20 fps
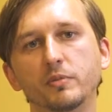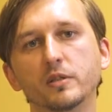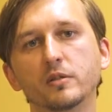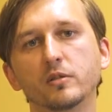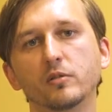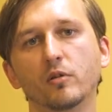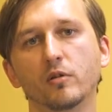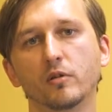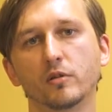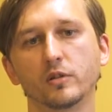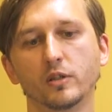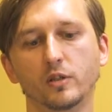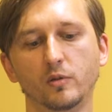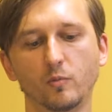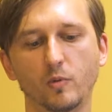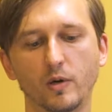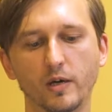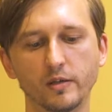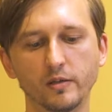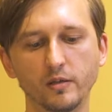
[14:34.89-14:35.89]
be stored
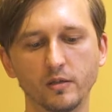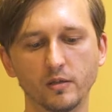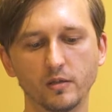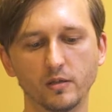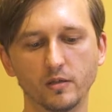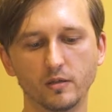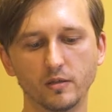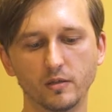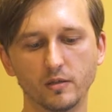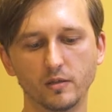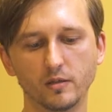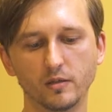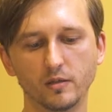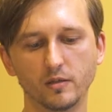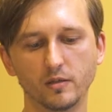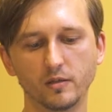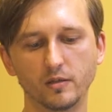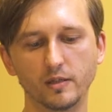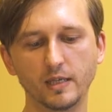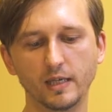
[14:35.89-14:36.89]
in one
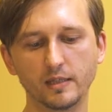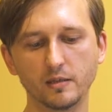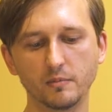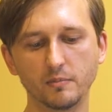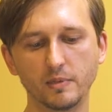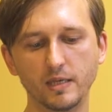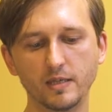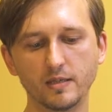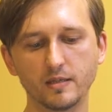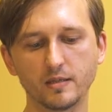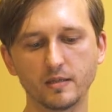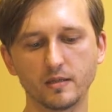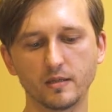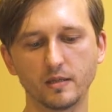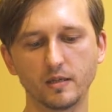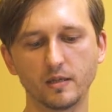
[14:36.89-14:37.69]
database.